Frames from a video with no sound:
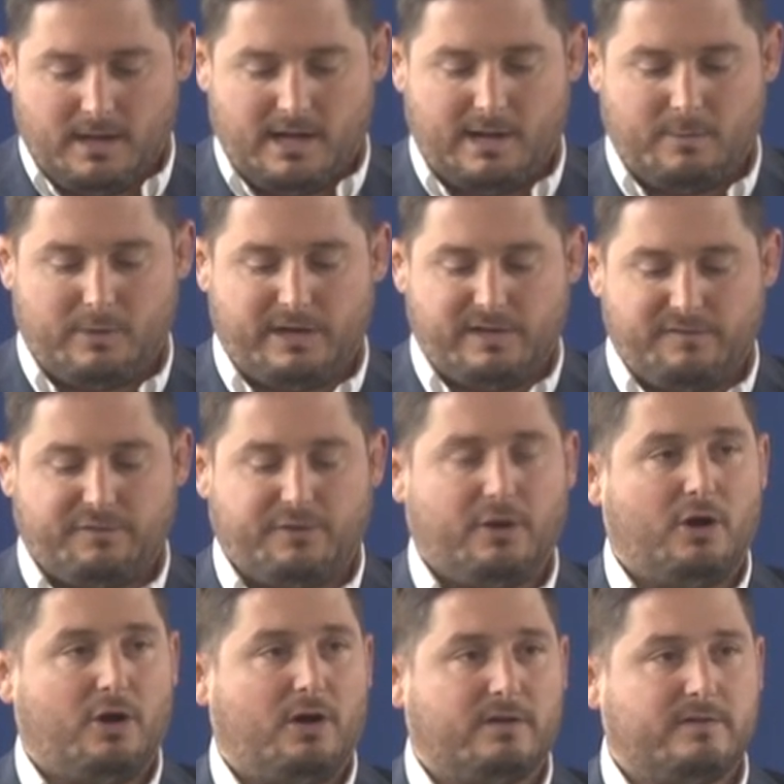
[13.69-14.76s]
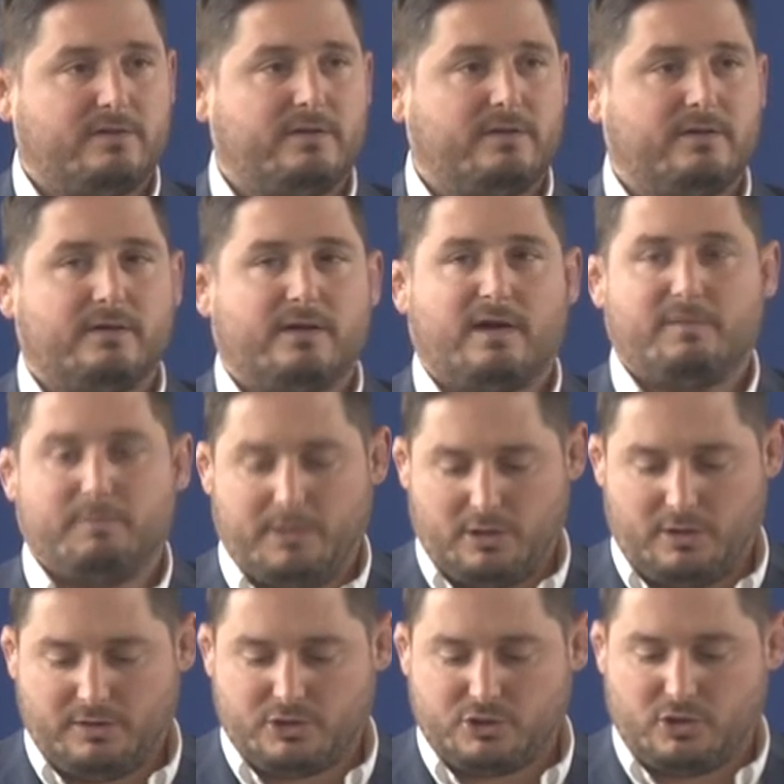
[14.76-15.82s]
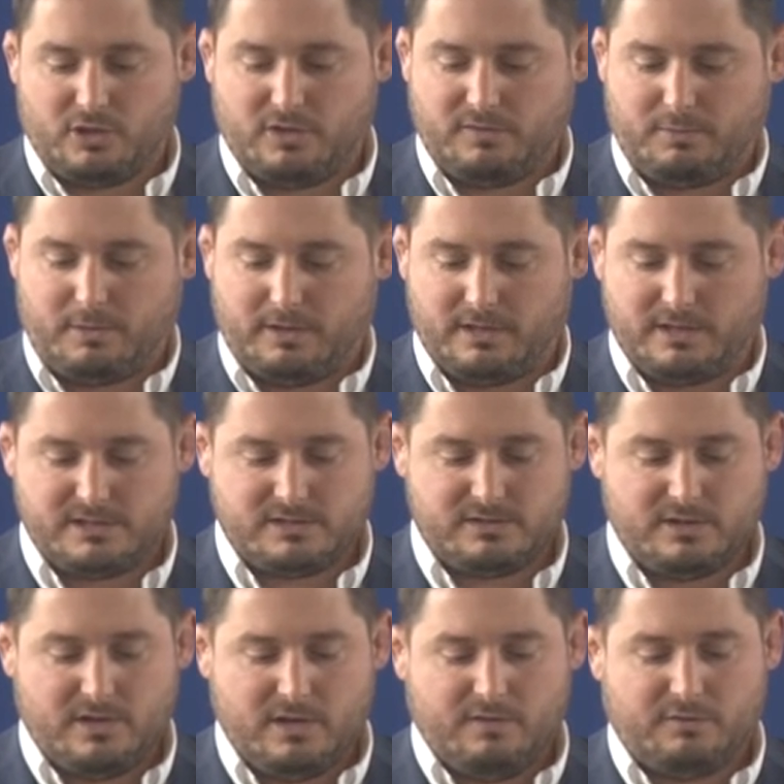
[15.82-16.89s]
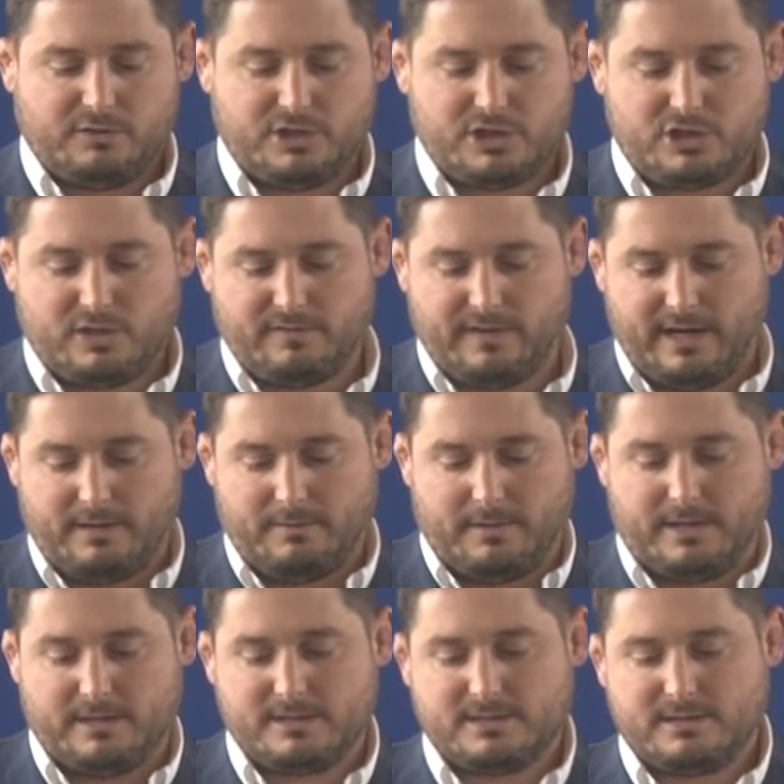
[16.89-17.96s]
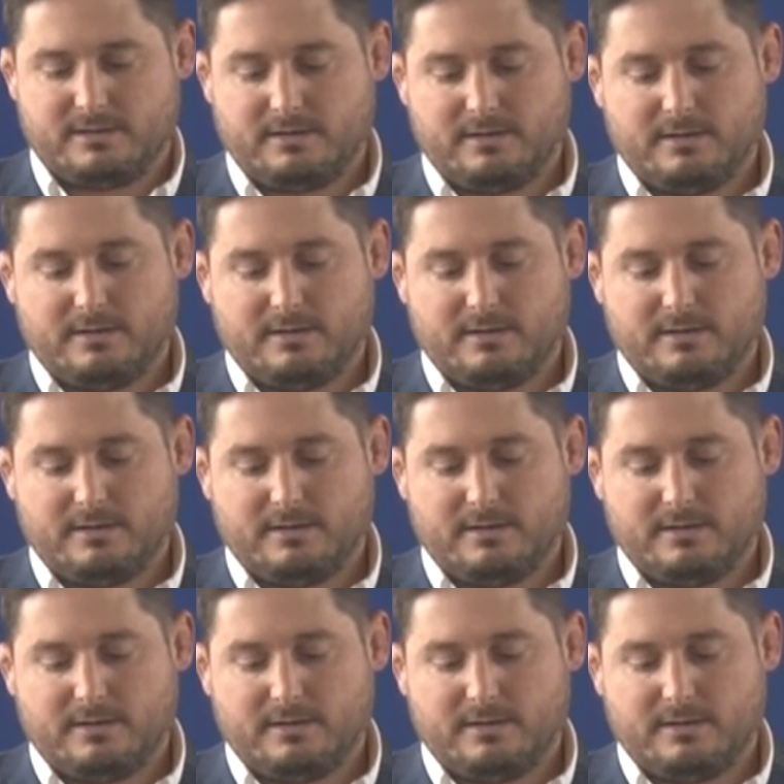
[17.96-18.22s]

I'm waiting for a heart. I've been on the transplant list for just over eight months,